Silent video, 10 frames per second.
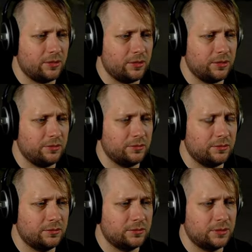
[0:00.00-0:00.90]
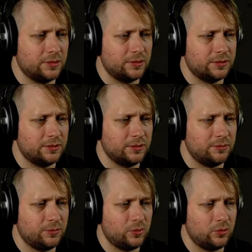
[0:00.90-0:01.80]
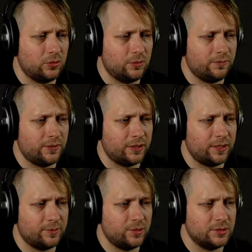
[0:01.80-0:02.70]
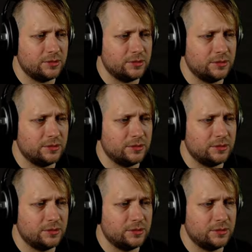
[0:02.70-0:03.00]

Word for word: here. Pull off that camera and